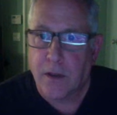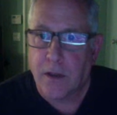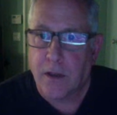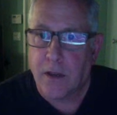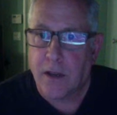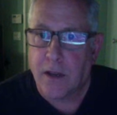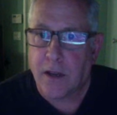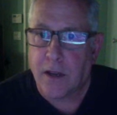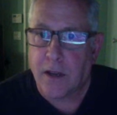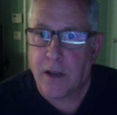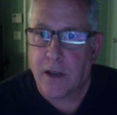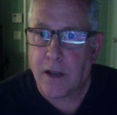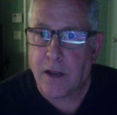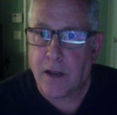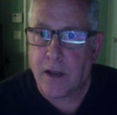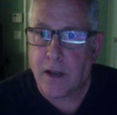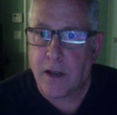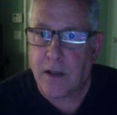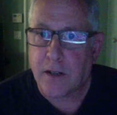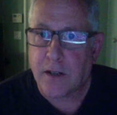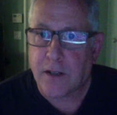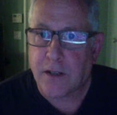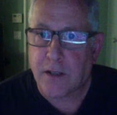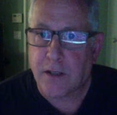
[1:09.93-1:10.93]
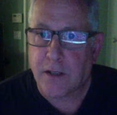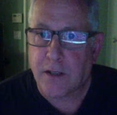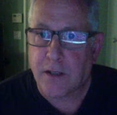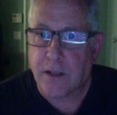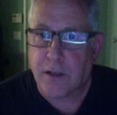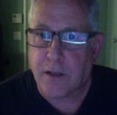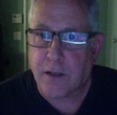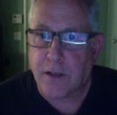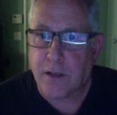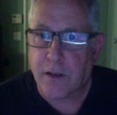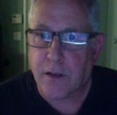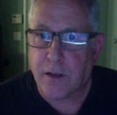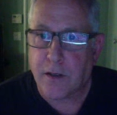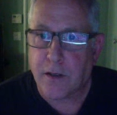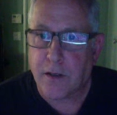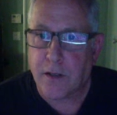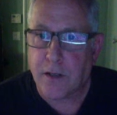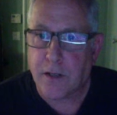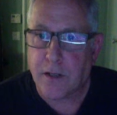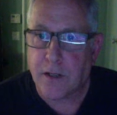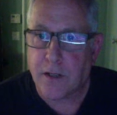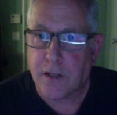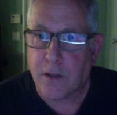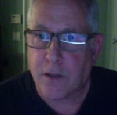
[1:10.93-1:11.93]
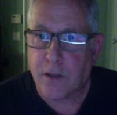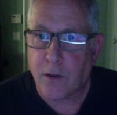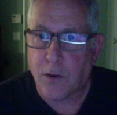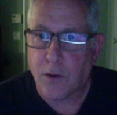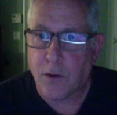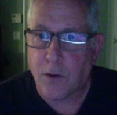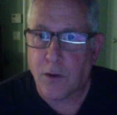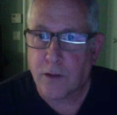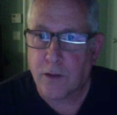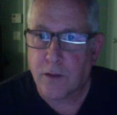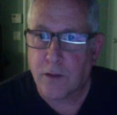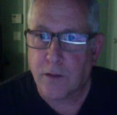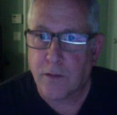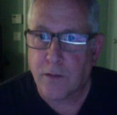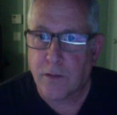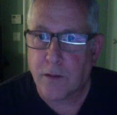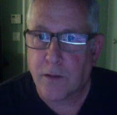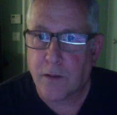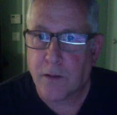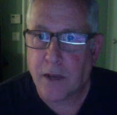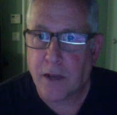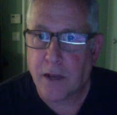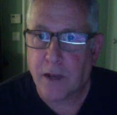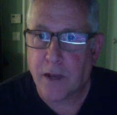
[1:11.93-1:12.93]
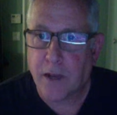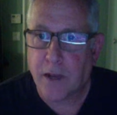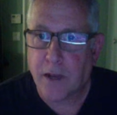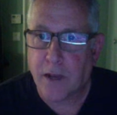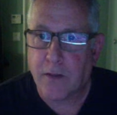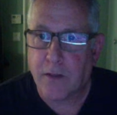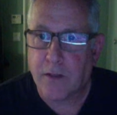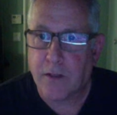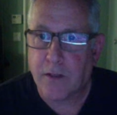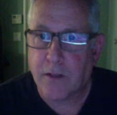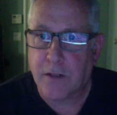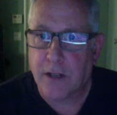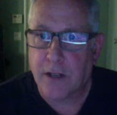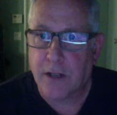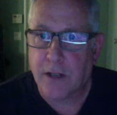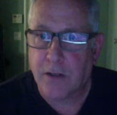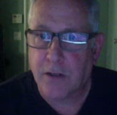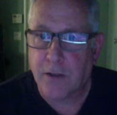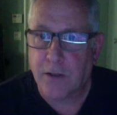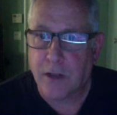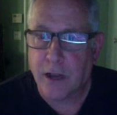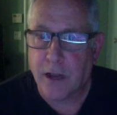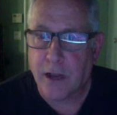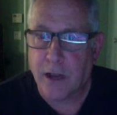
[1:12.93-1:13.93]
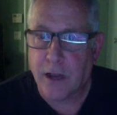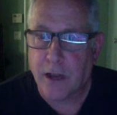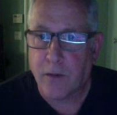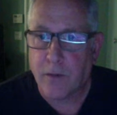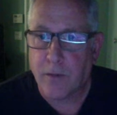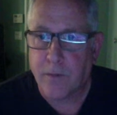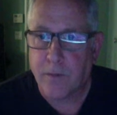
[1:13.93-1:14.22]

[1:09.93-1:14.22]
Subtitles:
and it didn't hold, went back above this line. So now